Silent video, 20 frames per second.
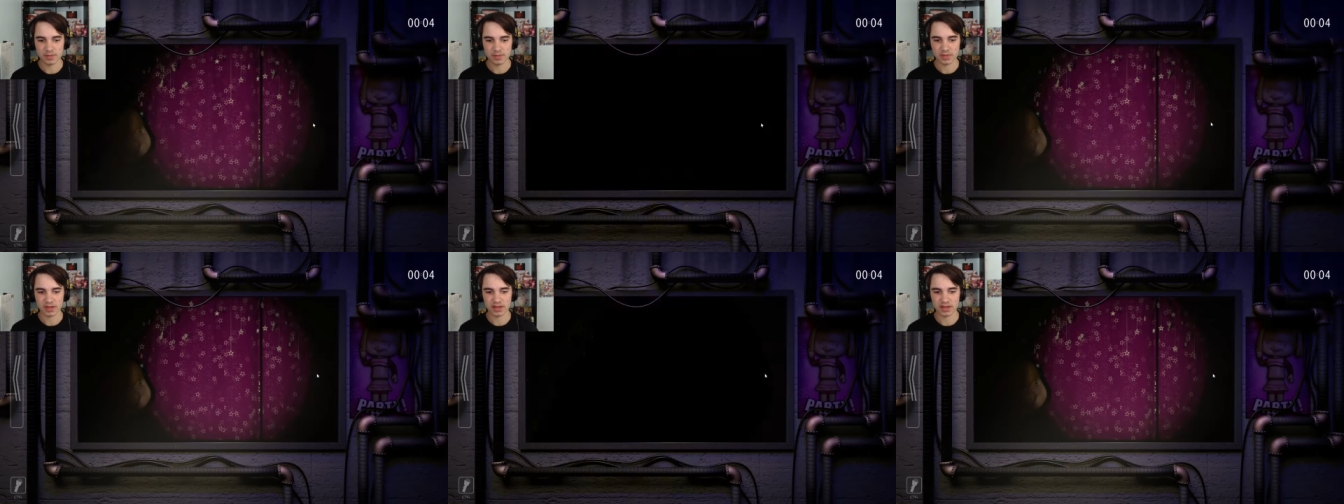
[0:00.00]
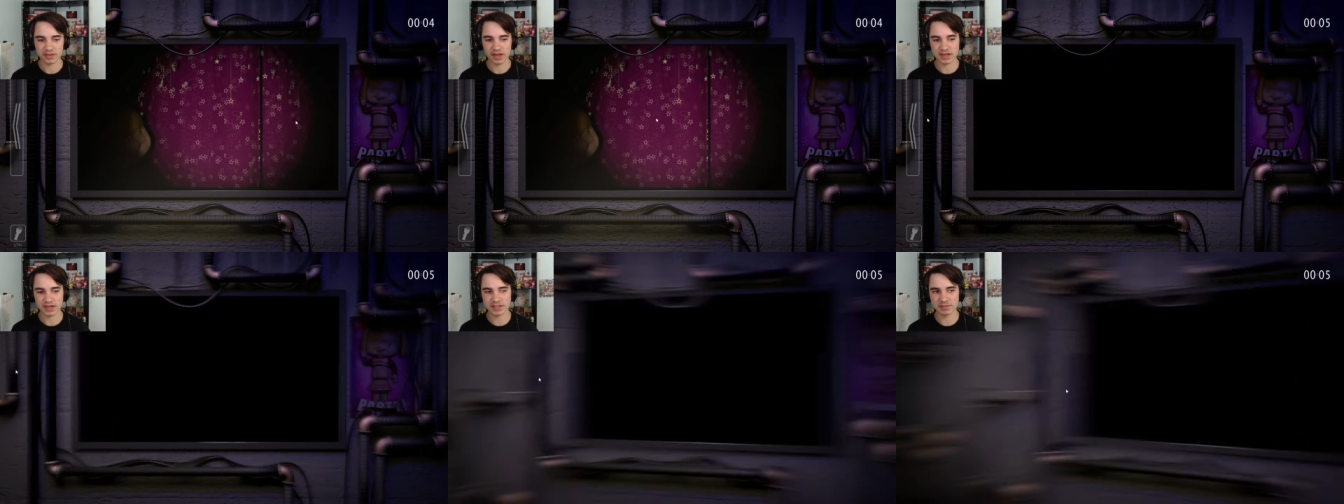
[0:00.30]

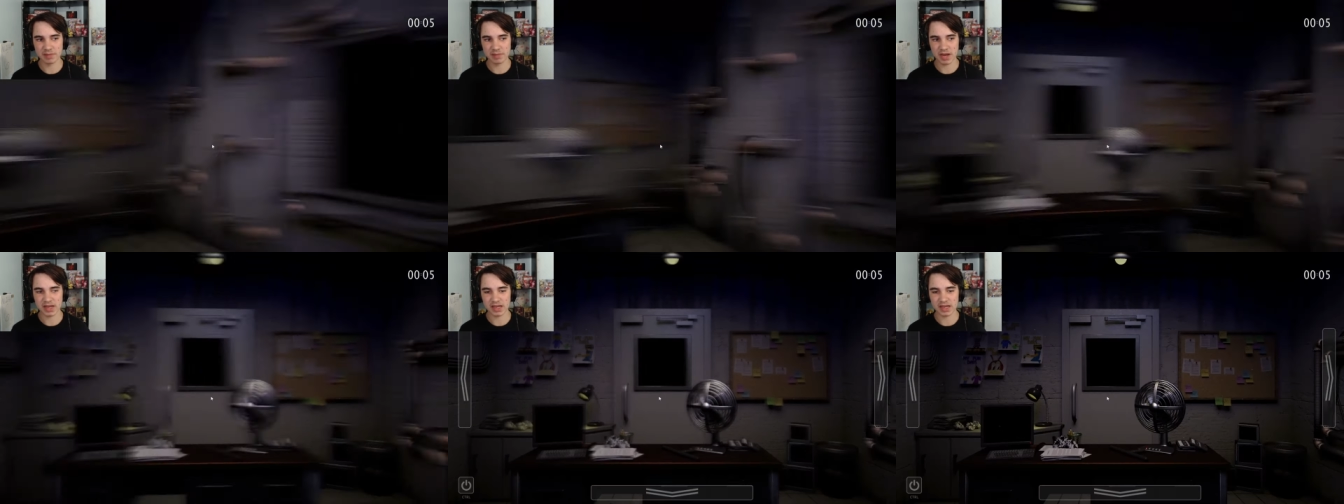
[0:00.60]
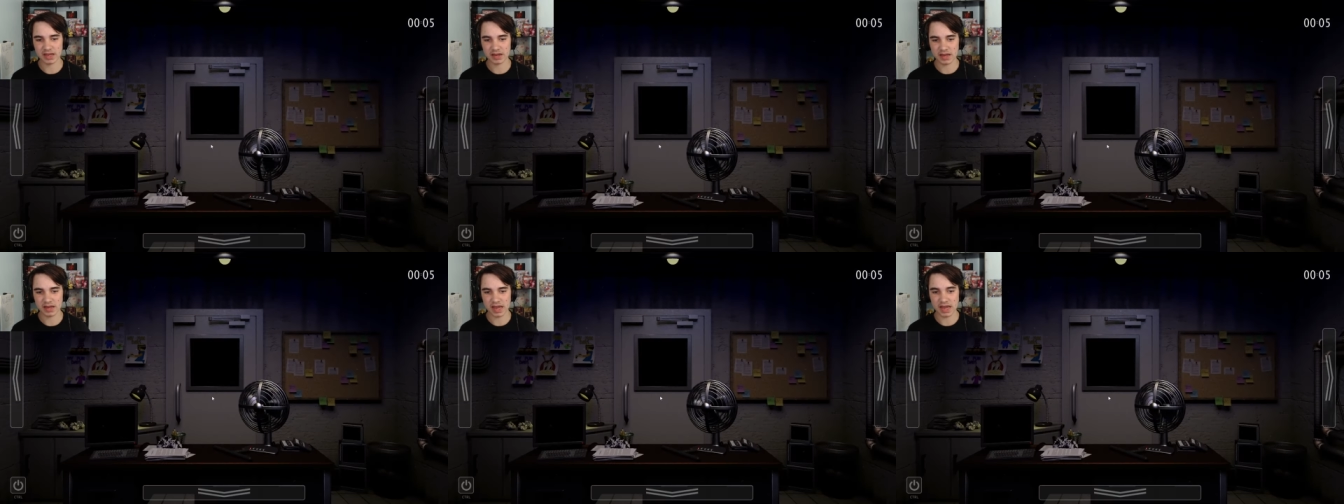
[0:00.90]
That is my
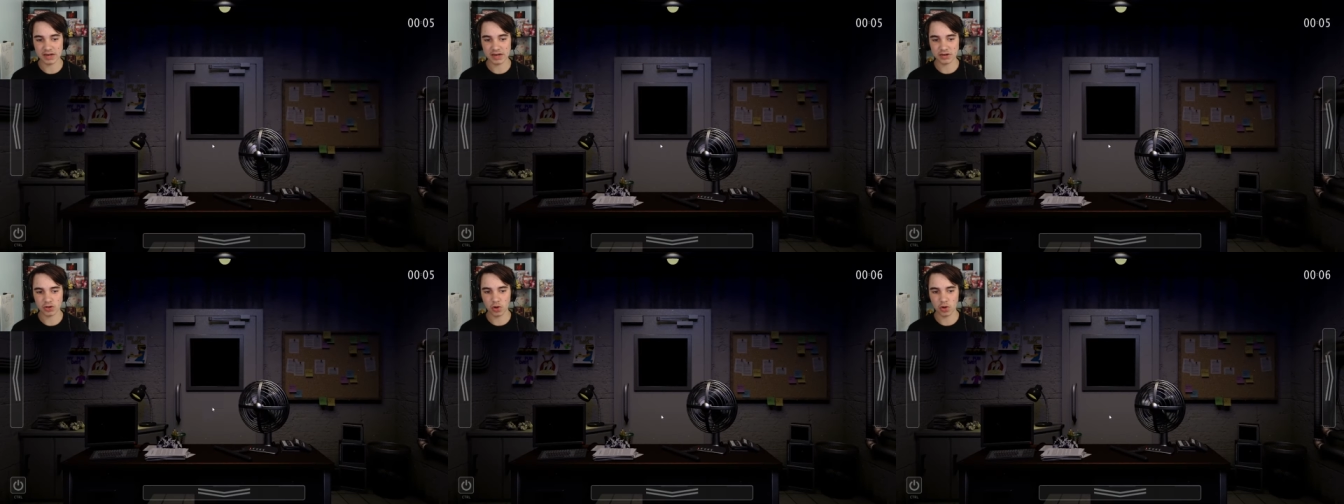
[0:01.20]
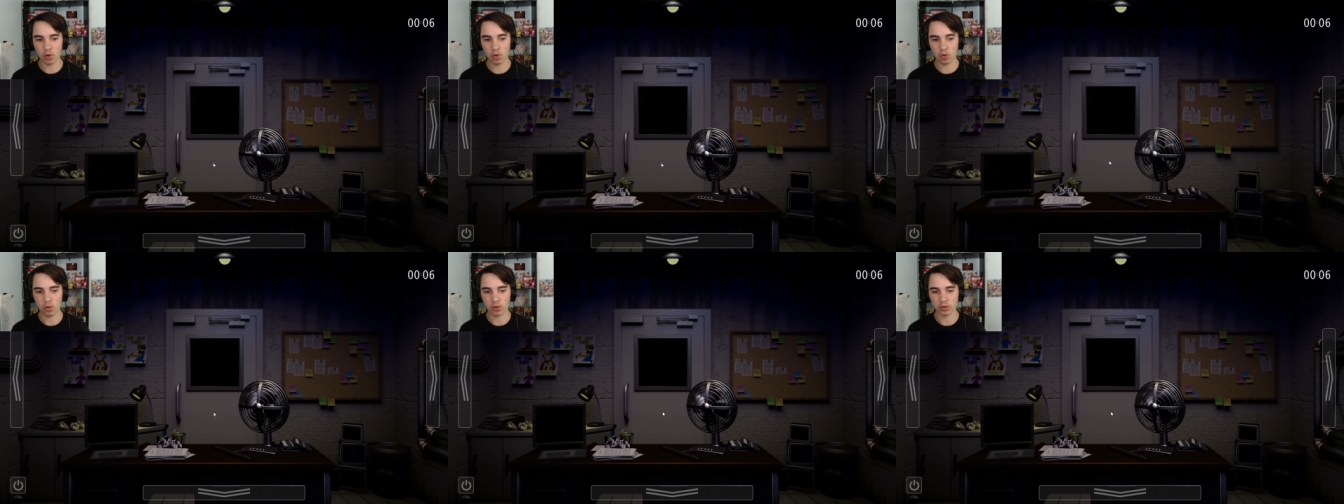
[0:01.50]
end
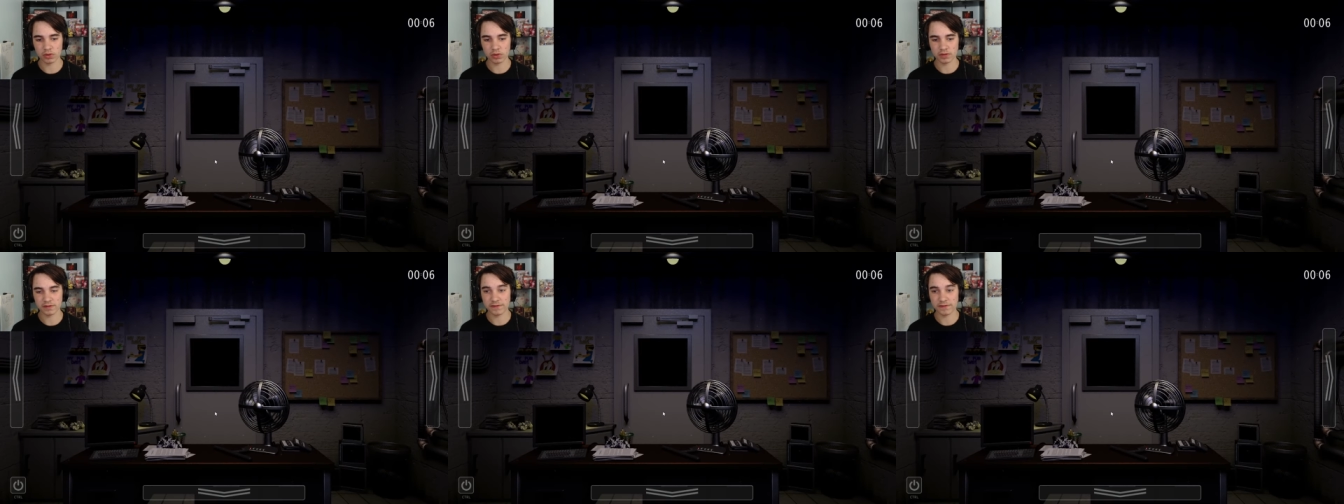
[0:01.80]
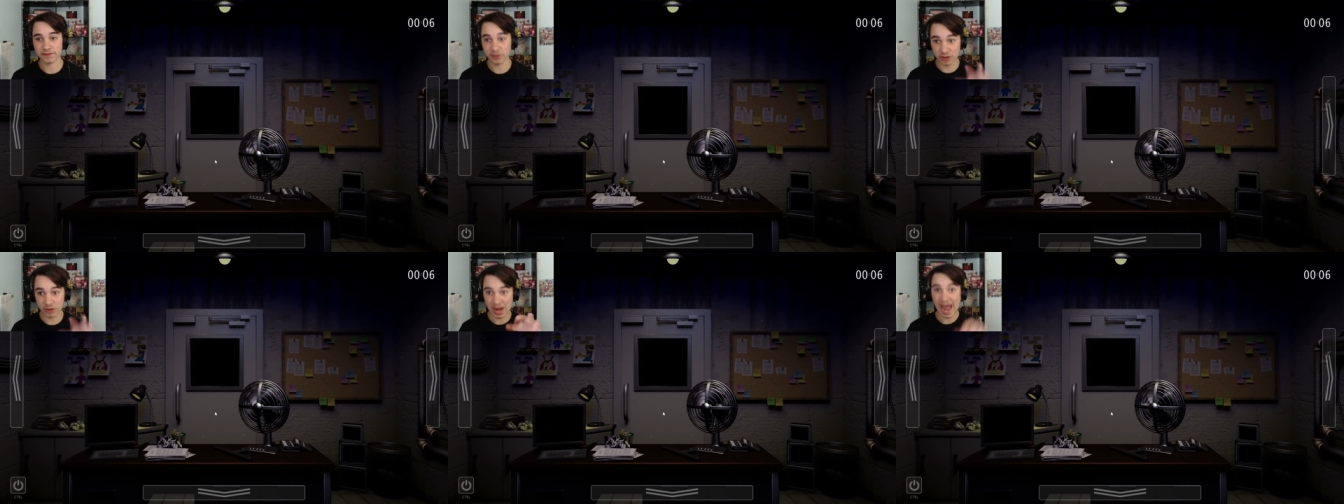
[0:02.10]
goal
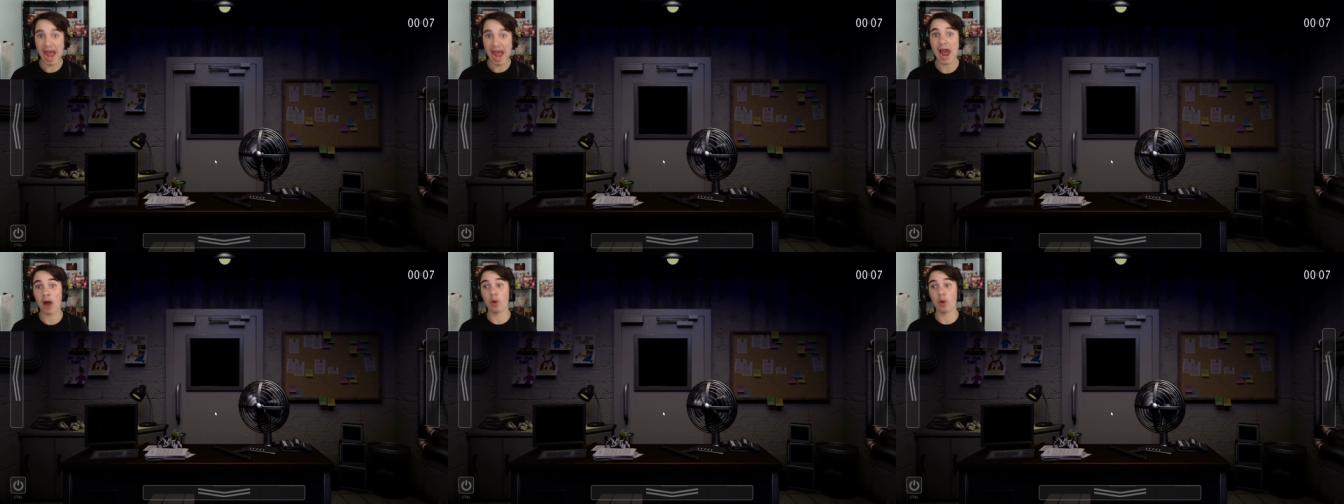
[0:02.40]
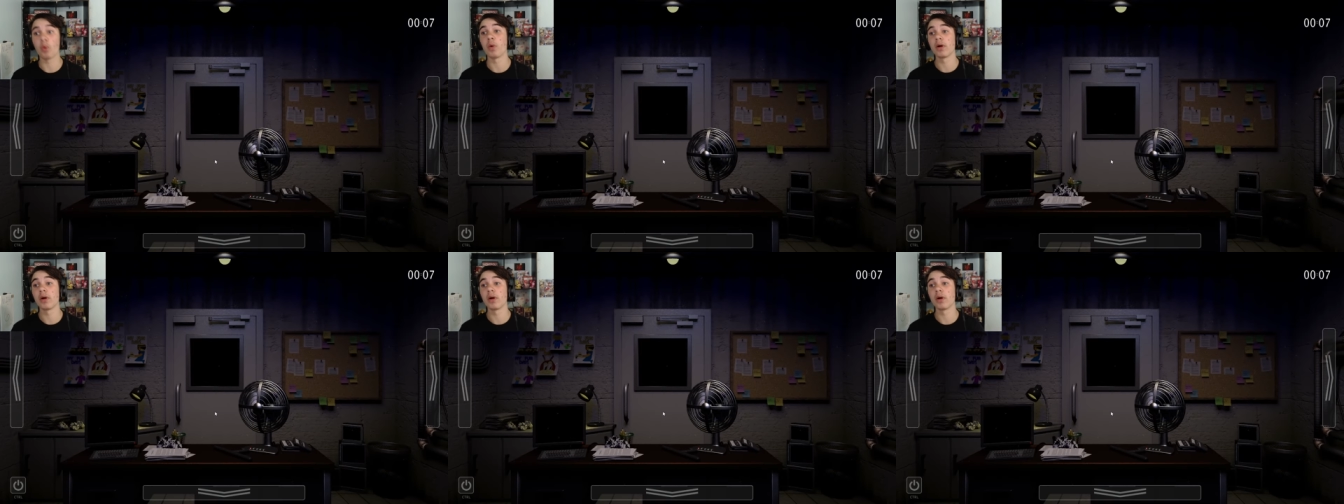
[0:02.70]
for now.